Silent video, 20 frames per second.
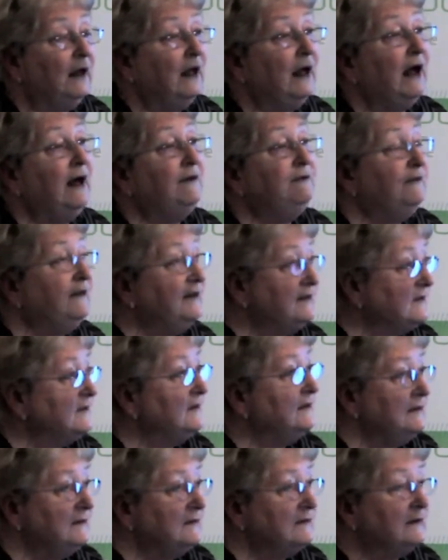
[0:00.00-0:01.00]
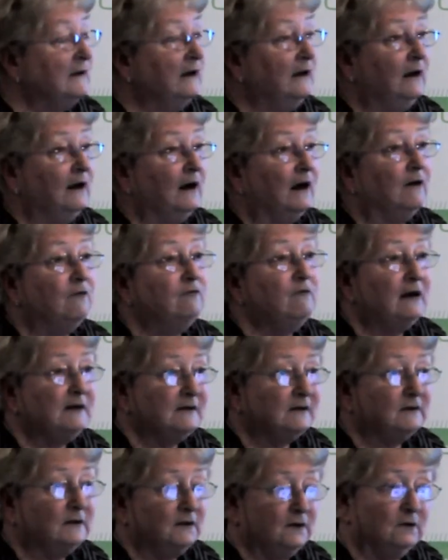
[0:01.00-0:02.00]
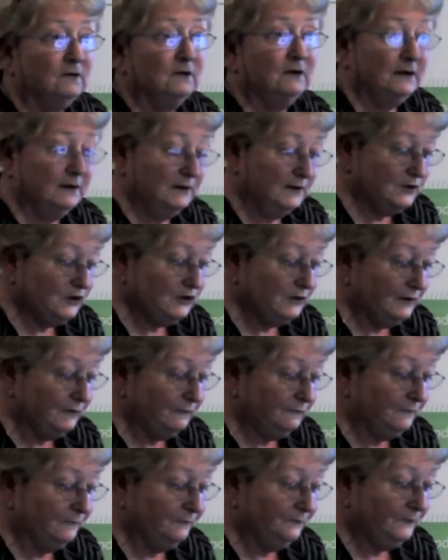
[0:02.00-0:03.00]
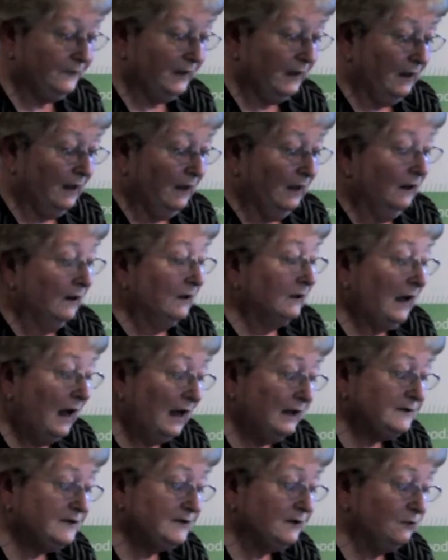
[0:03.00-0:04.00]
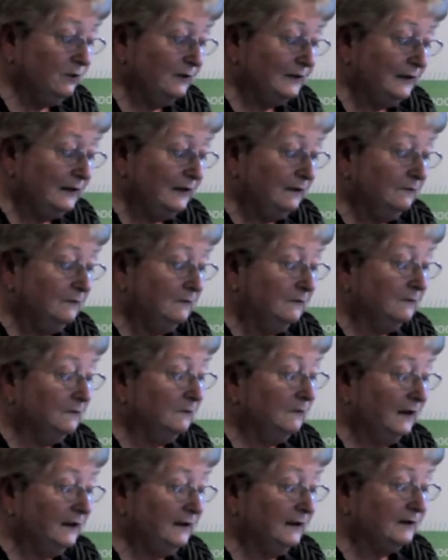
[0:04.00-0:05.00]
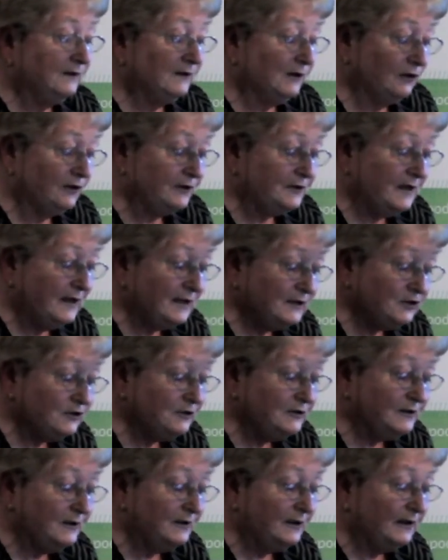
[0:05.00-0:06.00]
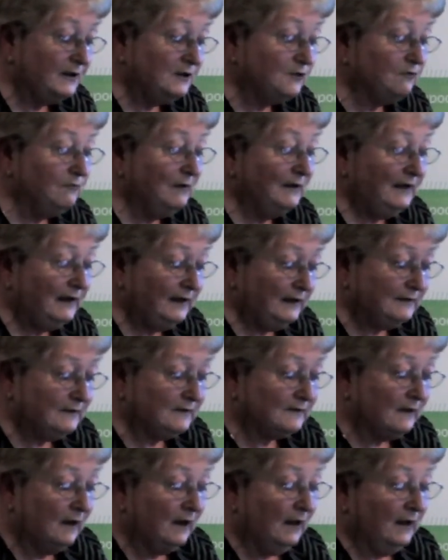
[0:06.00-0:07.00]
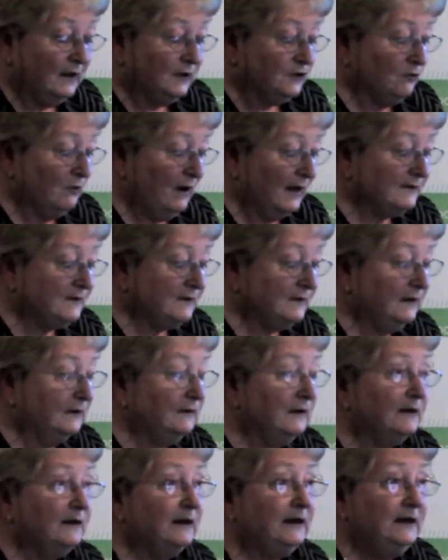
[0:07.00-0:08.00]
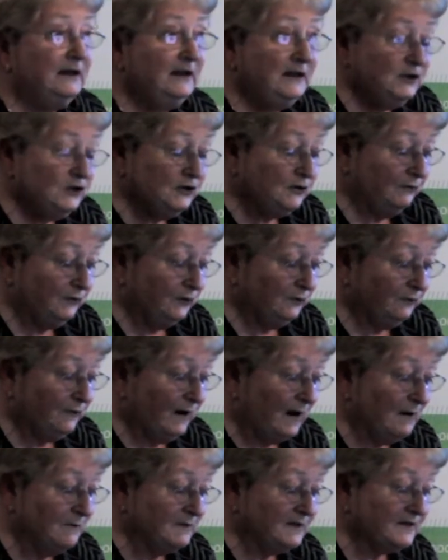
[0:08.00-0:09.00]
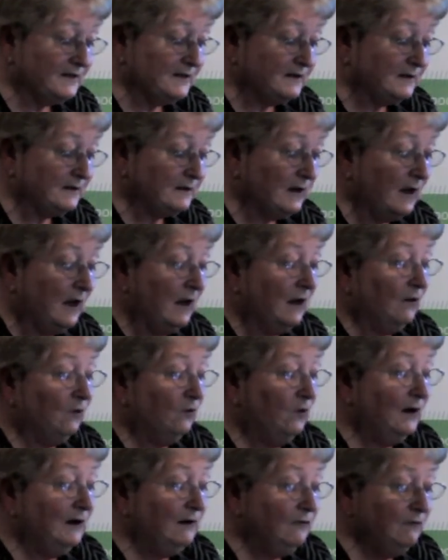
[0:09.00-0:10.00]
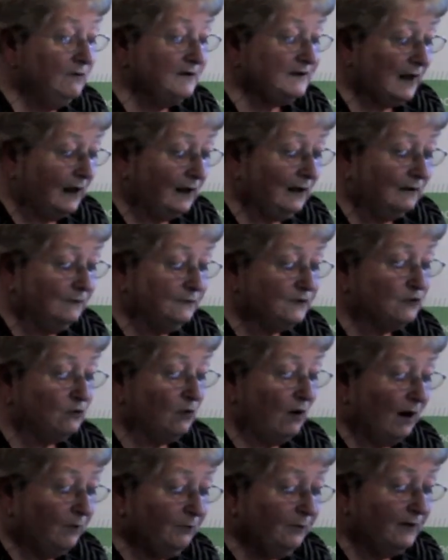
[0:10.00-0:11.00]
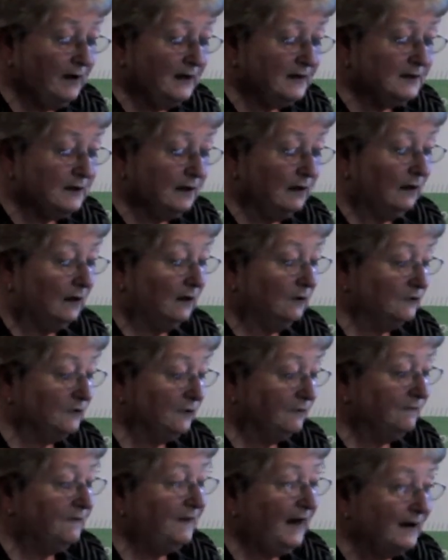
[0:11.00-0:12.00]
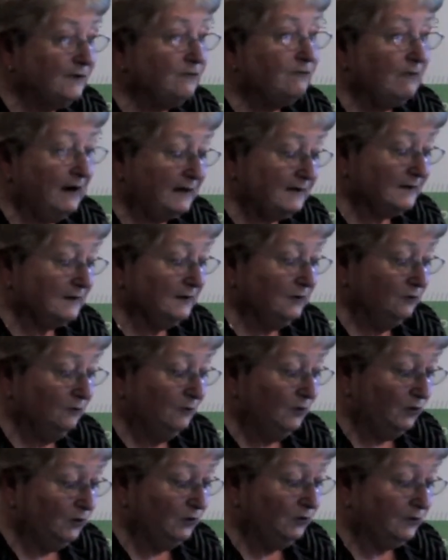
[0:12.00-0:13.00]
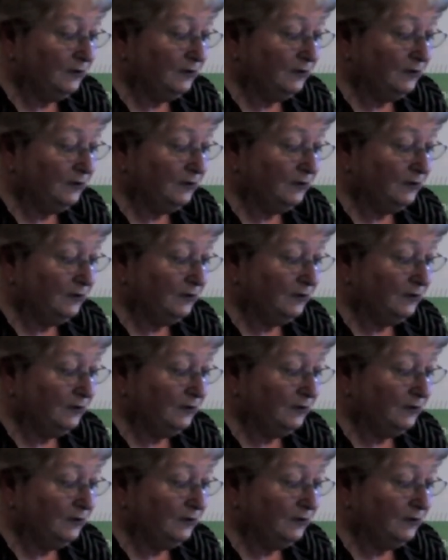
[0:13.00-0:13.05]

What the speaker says: And this is a rescue initiative. Consequently, my exhortation tonight relates to asking that each of you pharmacists will resolve to operate out of that rescue mode,